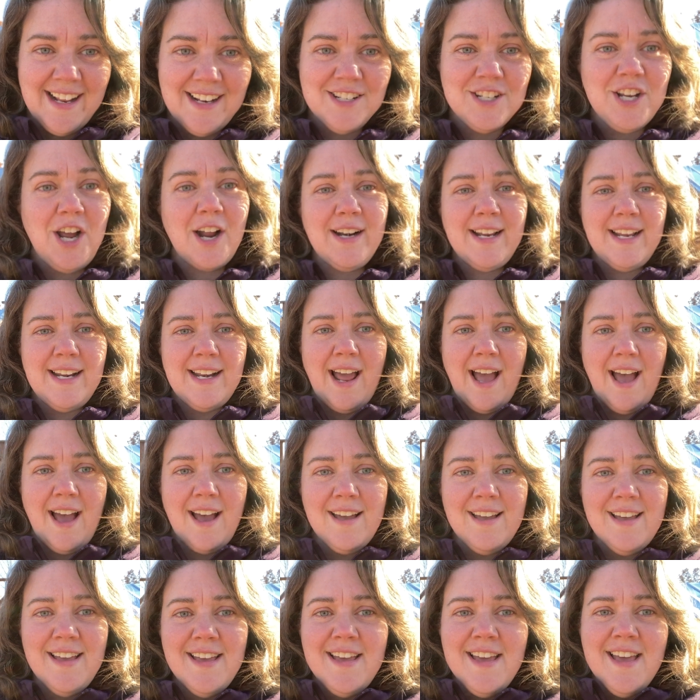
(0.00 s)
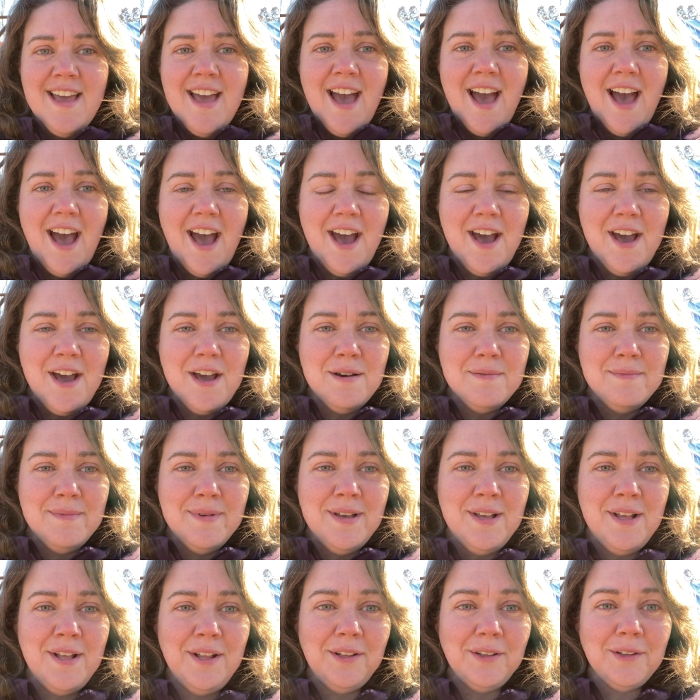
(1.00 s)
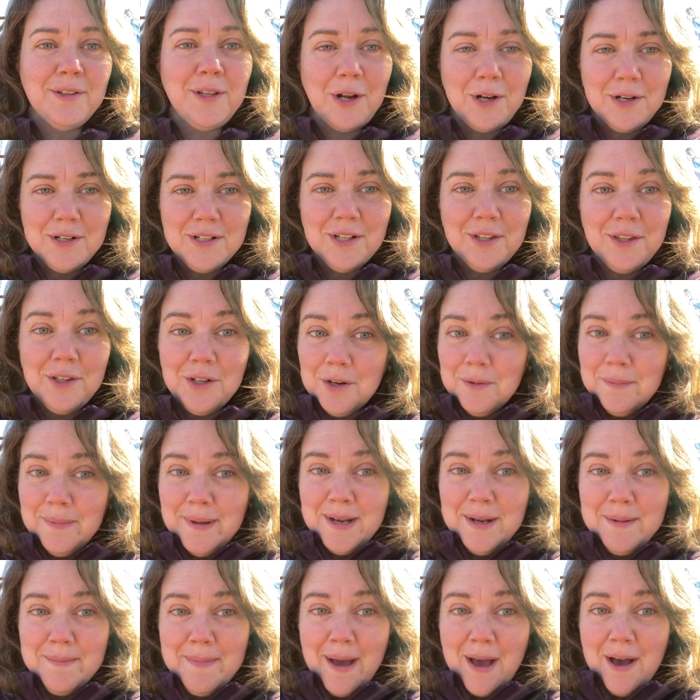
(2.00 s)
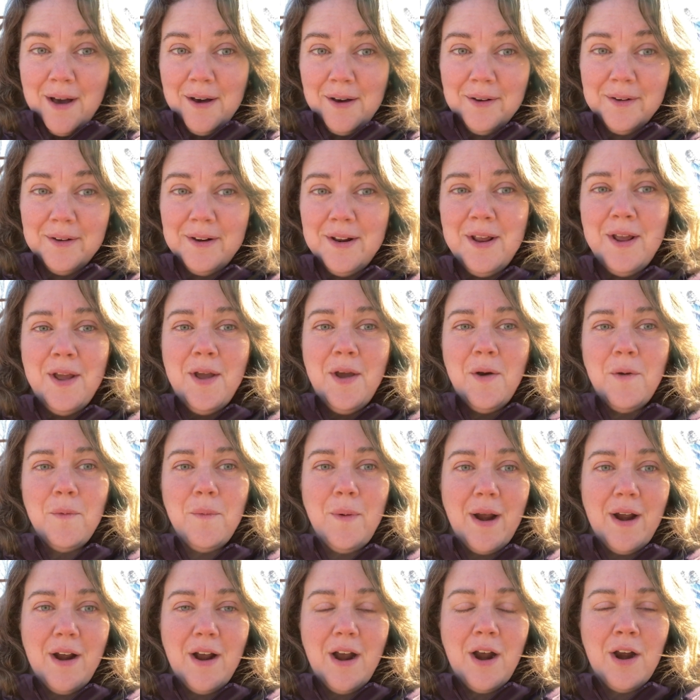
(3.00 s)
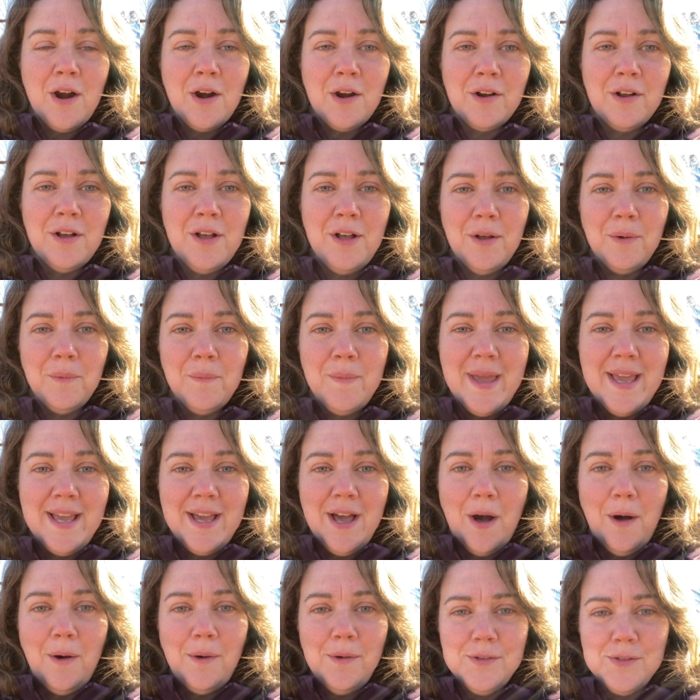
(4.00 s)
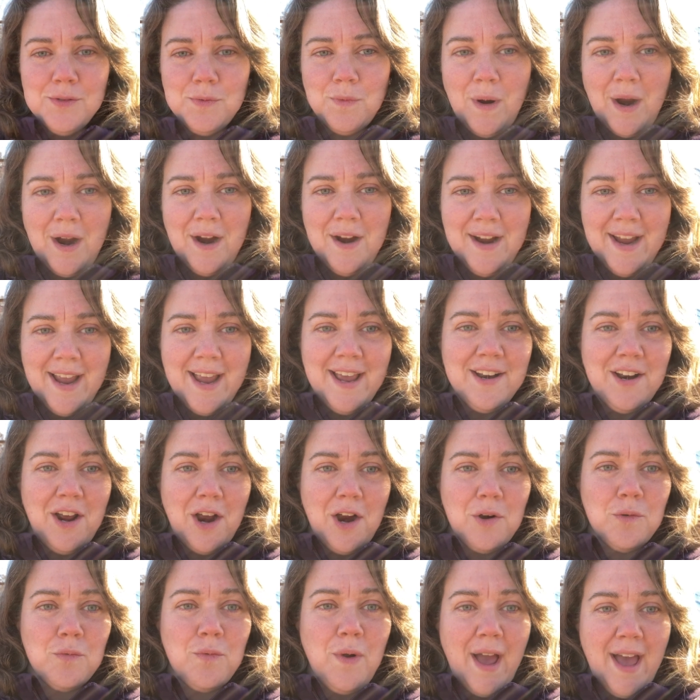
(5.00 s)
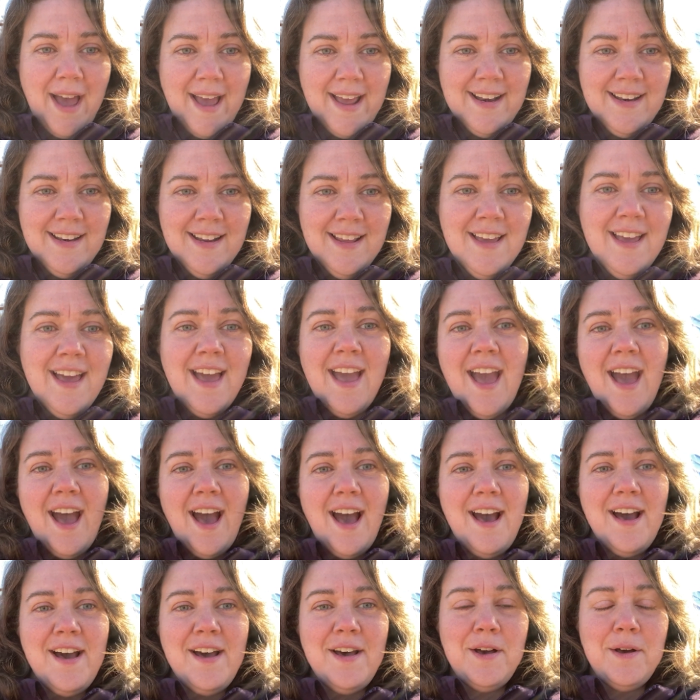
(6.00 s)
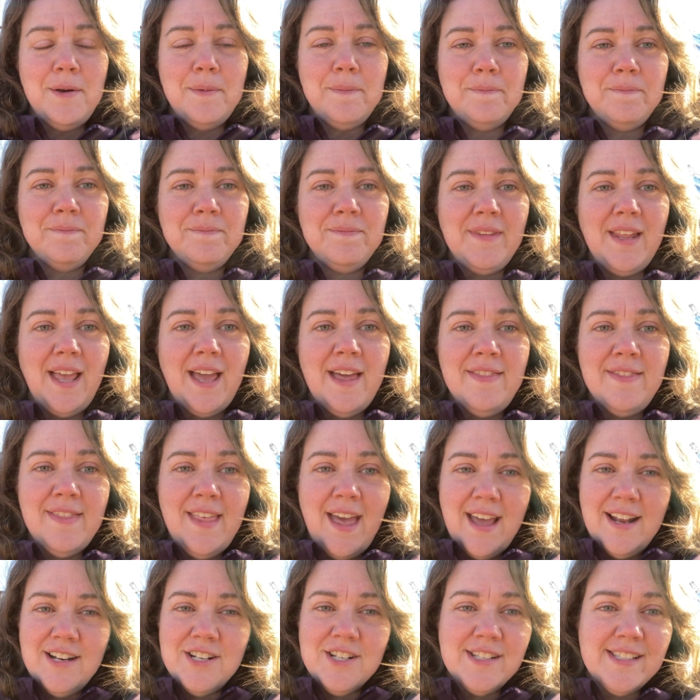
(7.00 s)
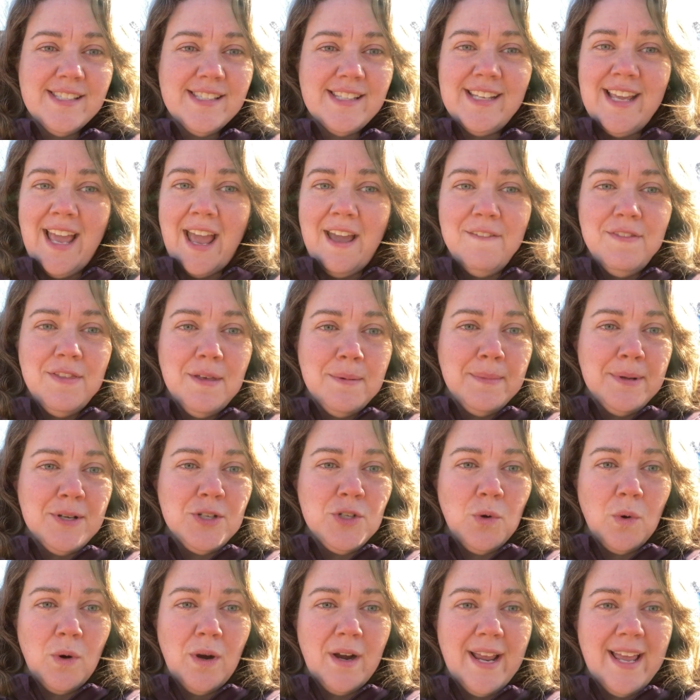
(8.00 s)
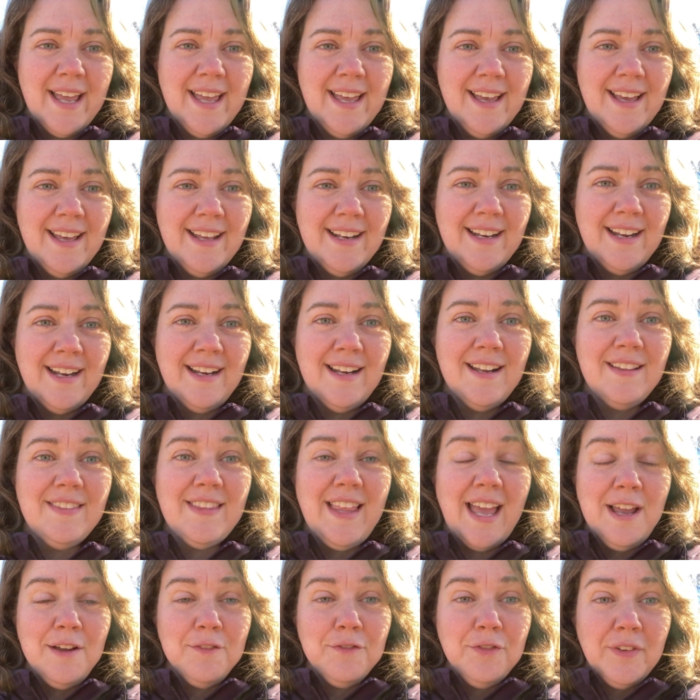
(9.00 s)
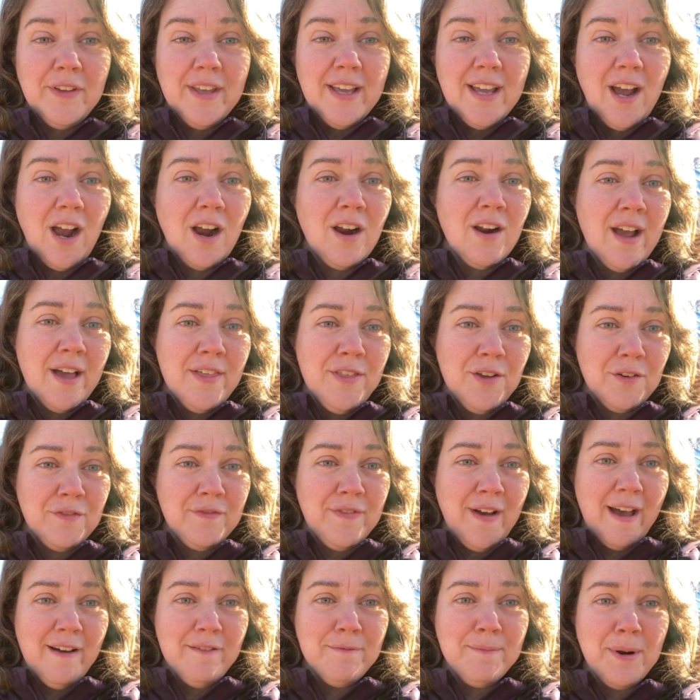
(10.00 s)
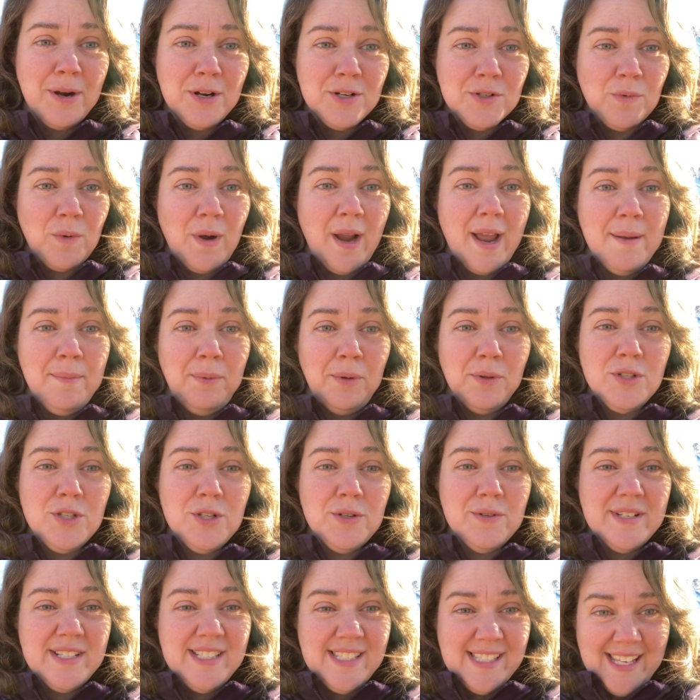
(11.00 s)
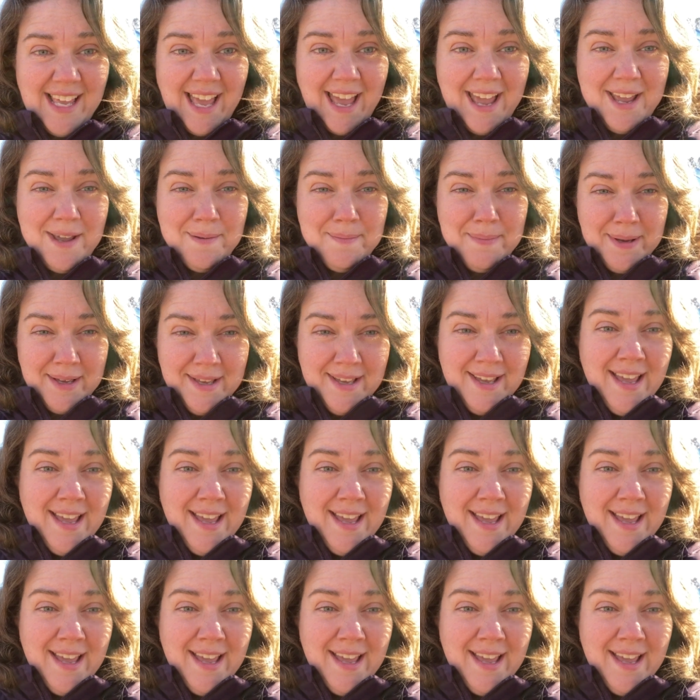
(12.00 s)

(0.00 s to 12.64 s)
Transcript: And Donnie and I learned a little bit about where our weak holes were in our run, and that just gave them a door in, and thankfully our other 5 birds were able to escape.